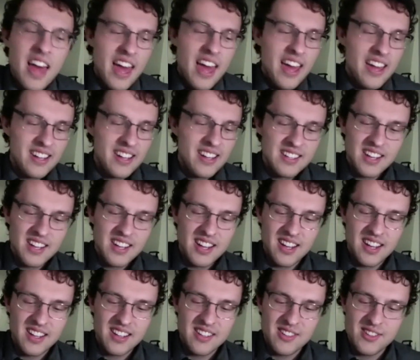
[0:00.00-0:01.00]
And
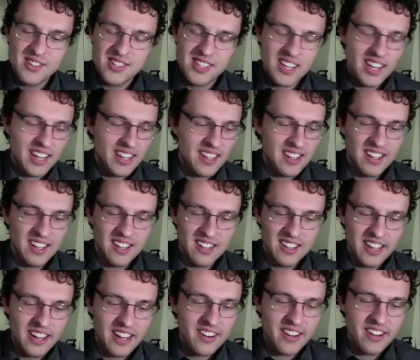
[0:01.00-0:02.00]
just like
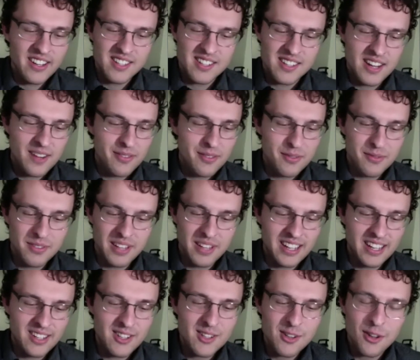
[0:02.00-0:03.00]
hilarious stuff of
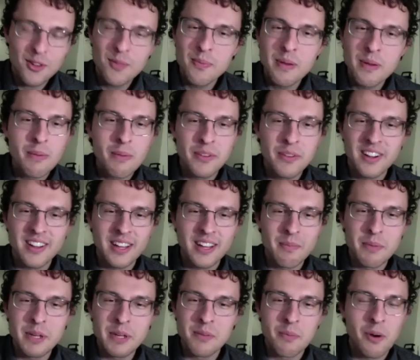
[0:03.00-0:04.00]
like just all the people there, like
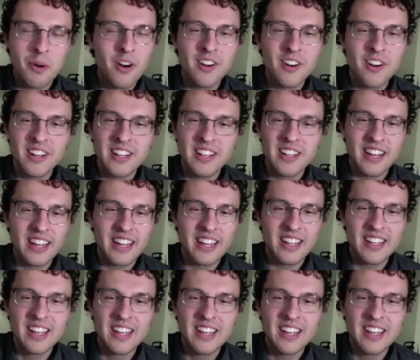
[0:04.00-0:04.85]
beer pong and like